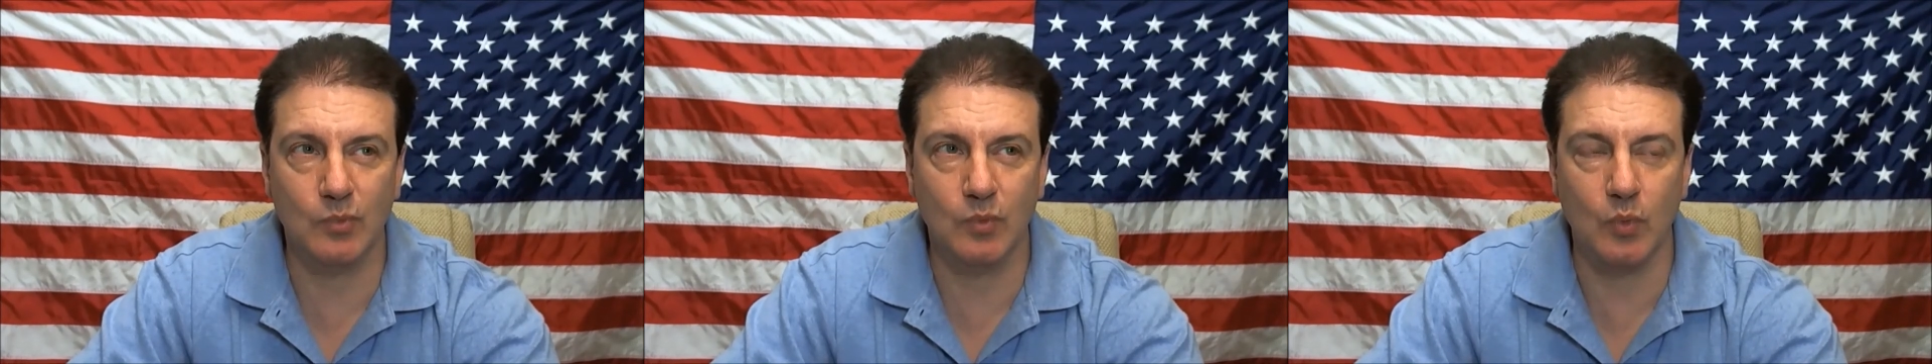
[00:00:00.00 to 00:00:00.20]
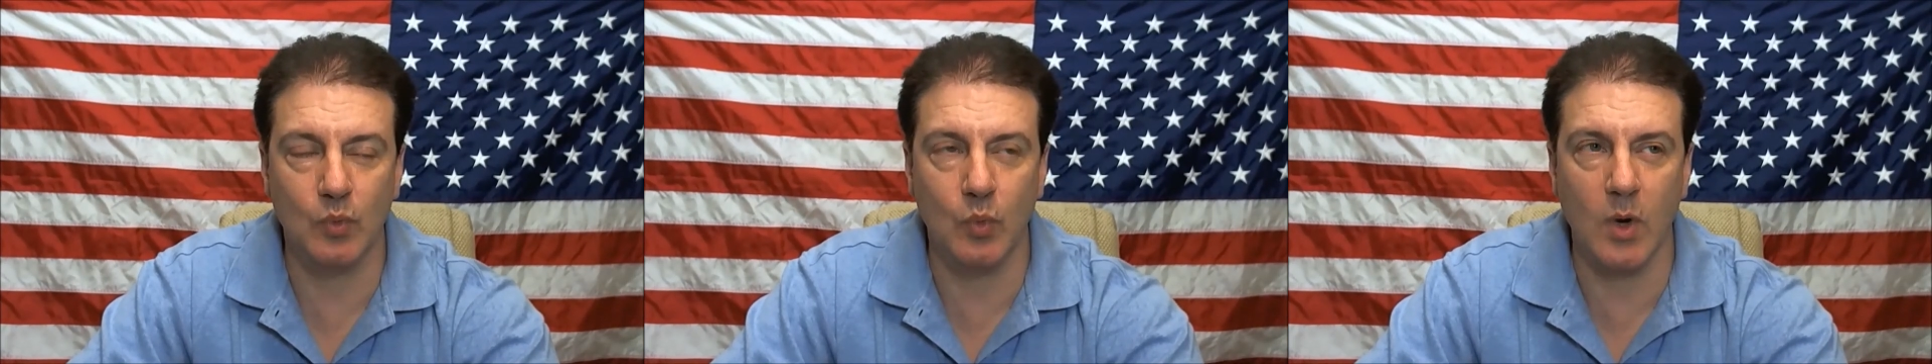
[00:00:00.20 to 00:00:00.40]

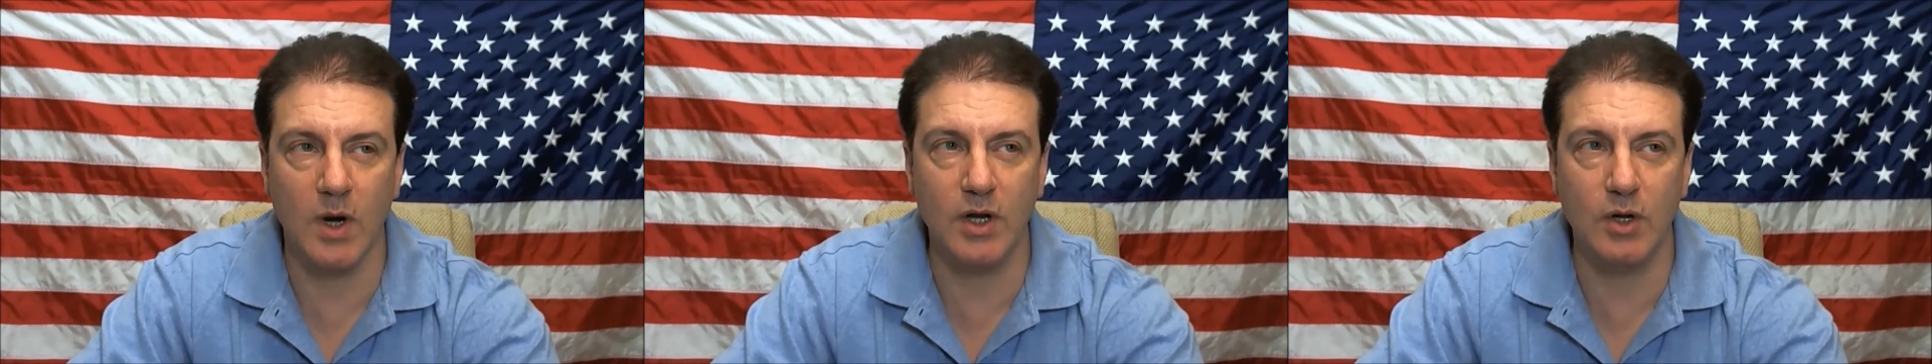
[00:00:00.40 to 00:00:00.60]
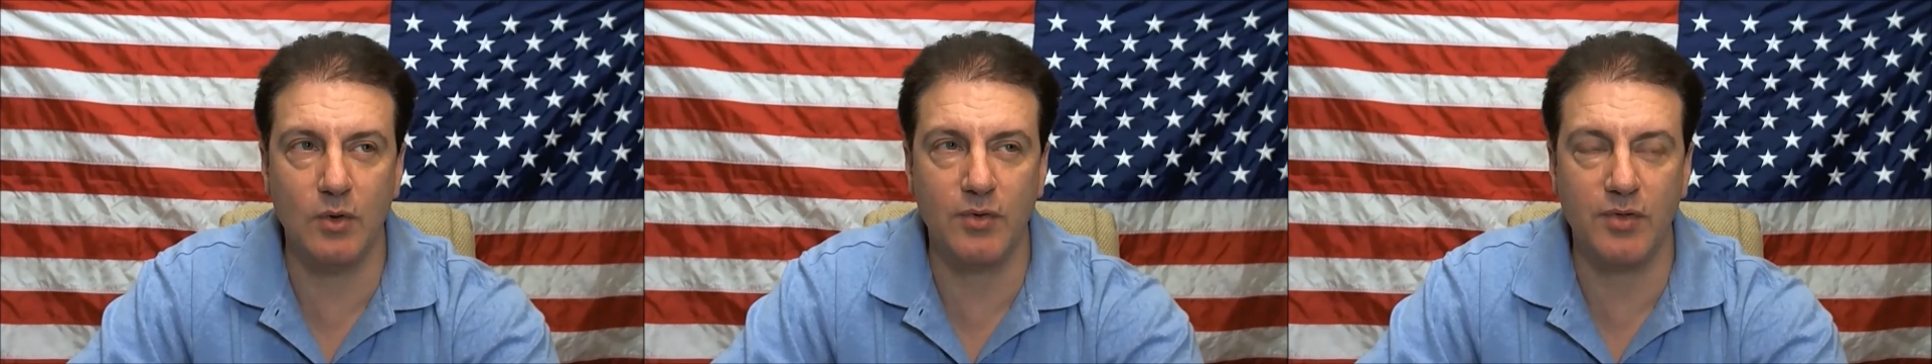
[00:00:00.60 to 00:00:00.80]
what
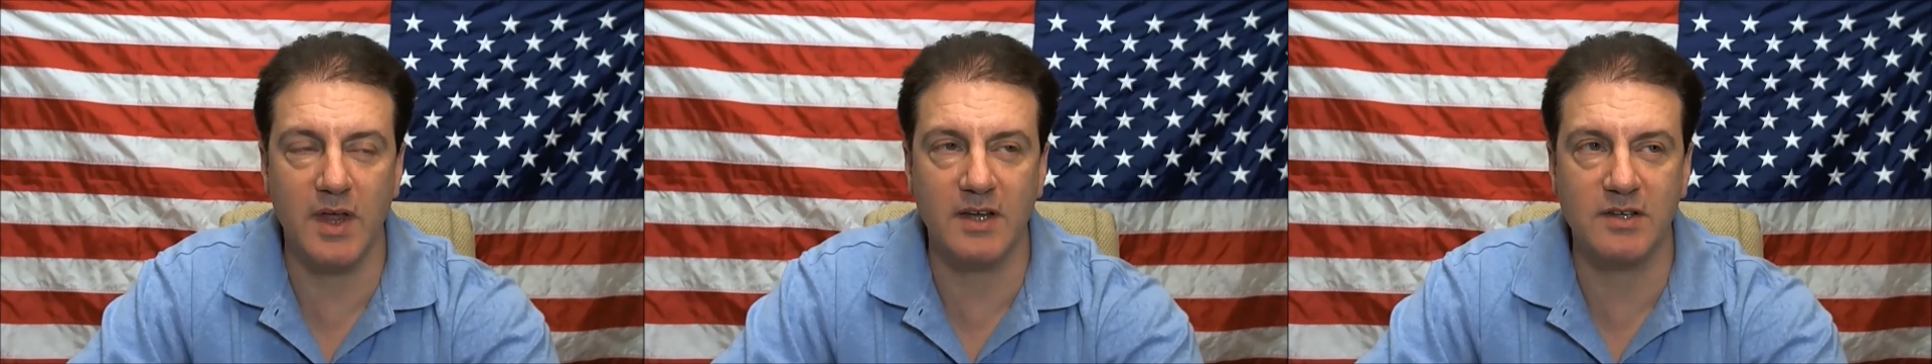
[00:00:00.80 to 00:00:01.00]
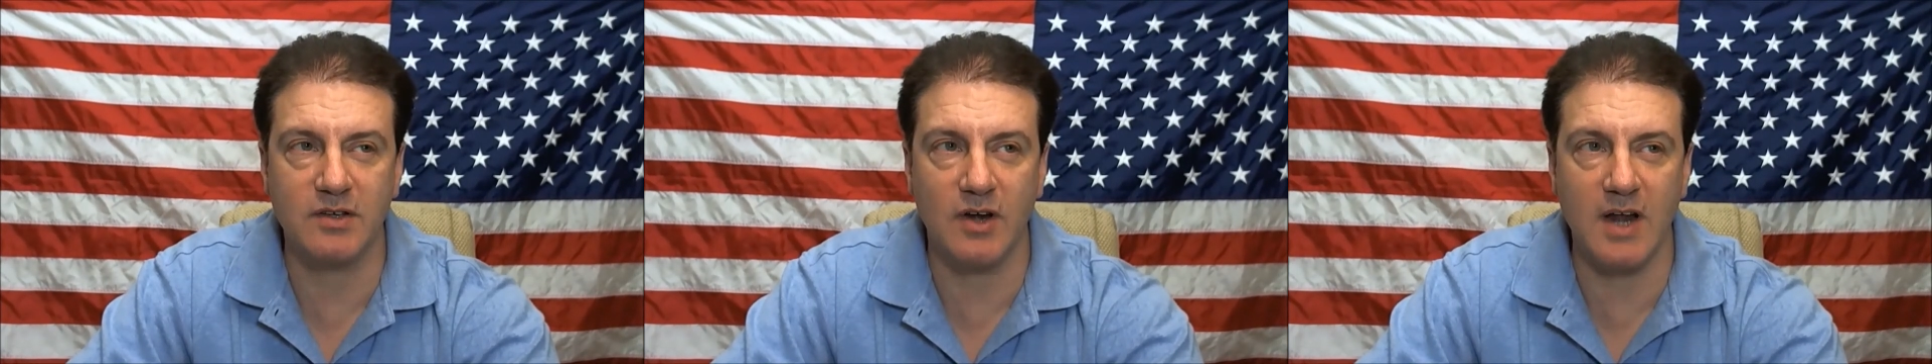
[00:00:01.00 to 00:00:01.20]
do you
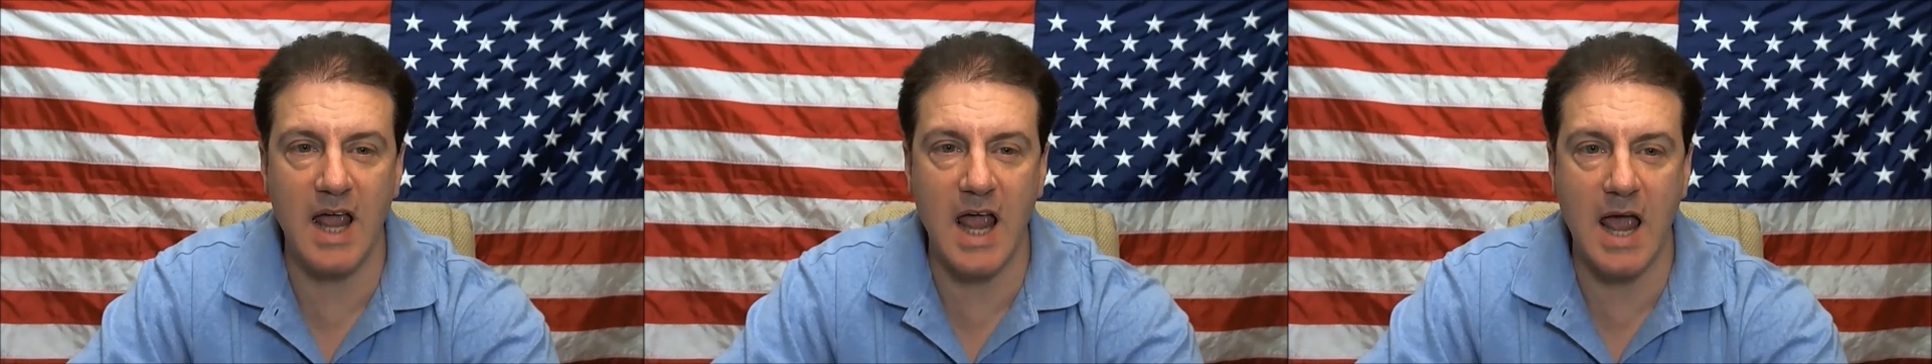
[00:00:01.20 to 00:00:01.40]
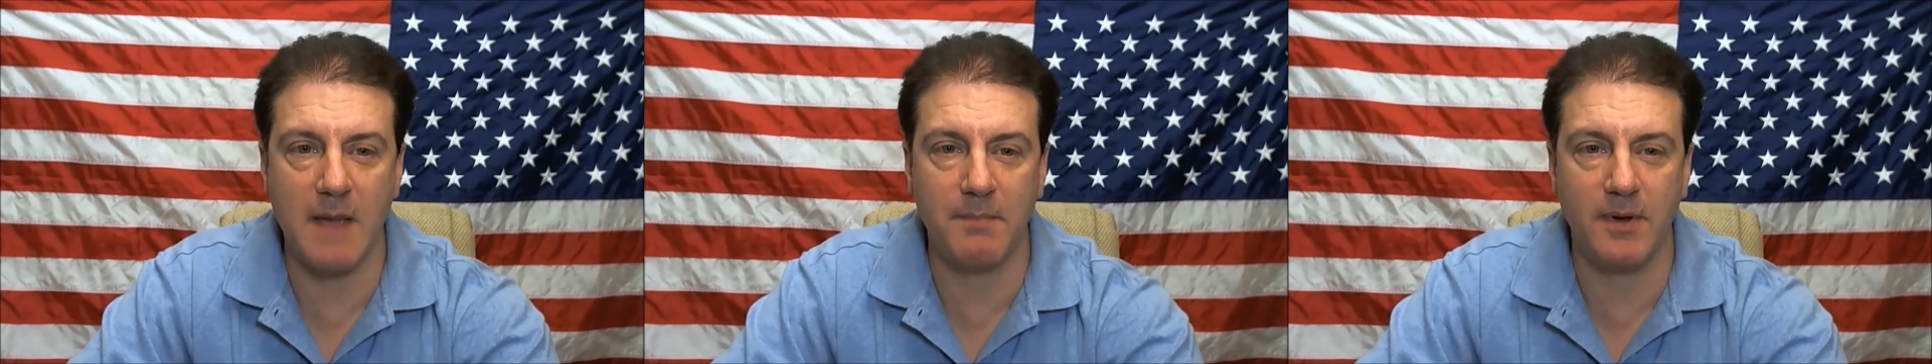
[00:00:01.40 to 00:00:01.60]
think is going to
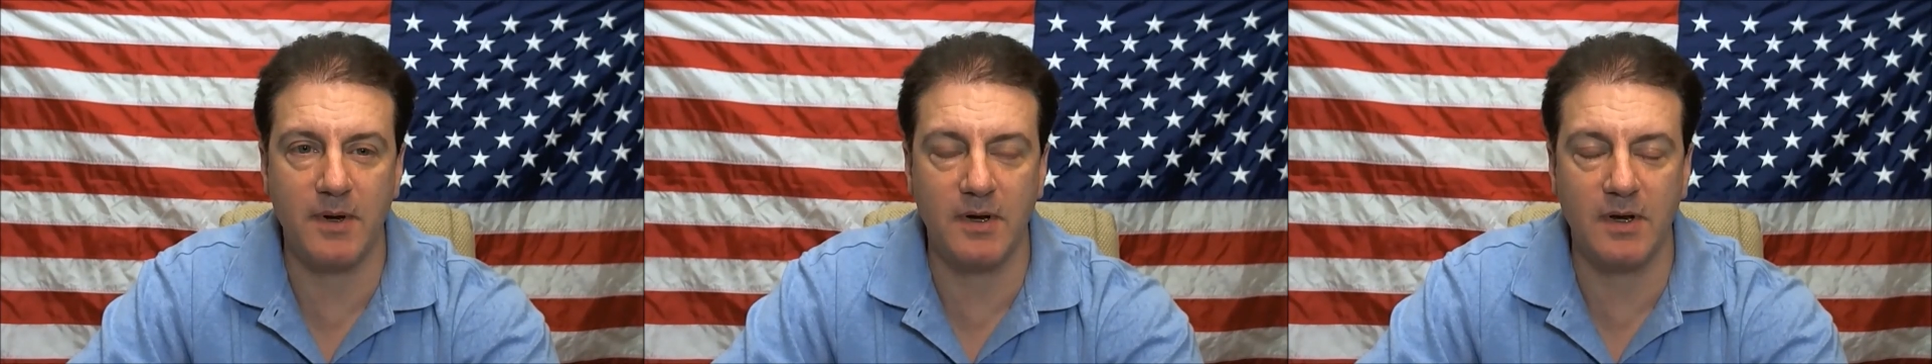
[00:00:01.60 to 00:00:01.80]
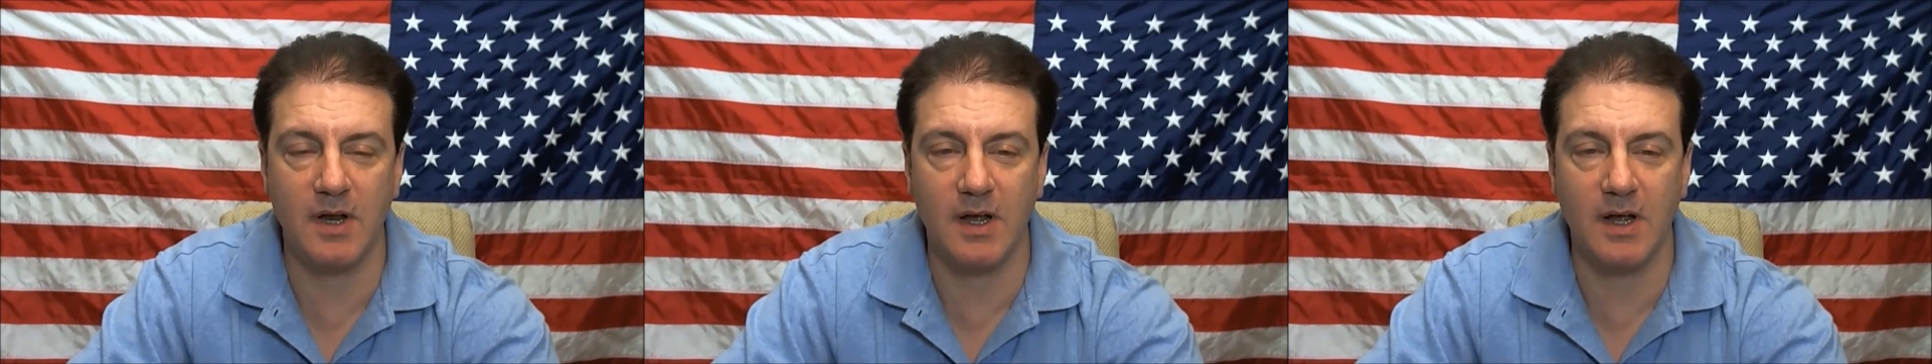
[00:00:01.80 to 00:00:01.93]
happen?